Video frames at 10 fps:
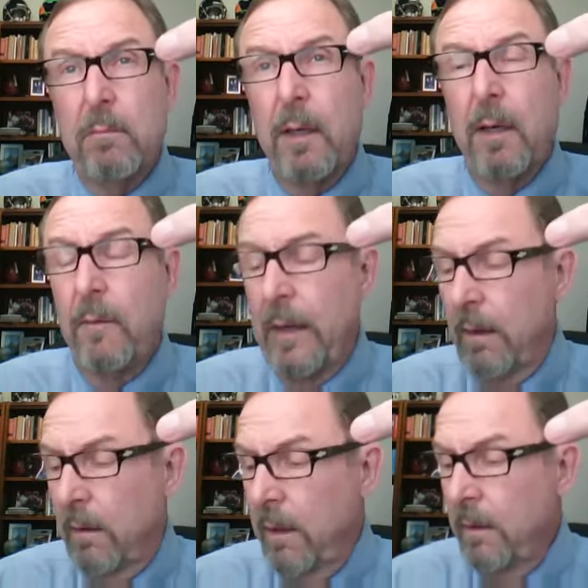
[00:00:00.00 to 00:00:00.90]
that
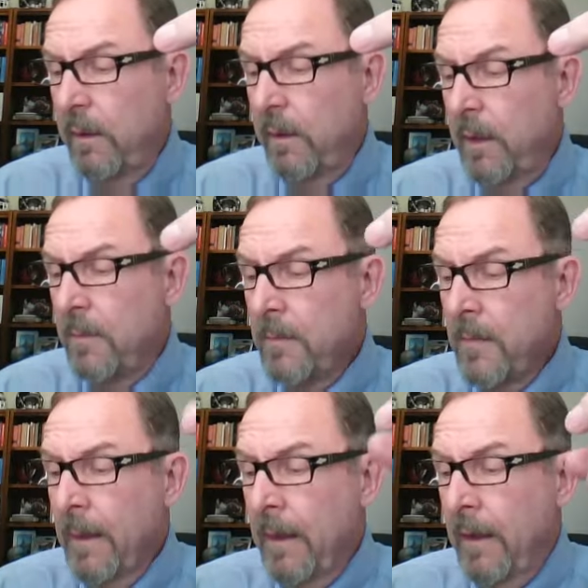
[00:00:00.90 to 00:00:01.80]
are under them.
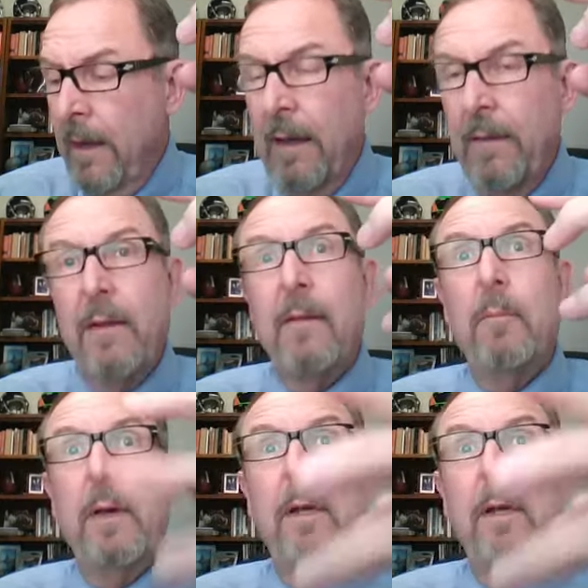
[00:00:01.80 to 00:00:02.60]
And then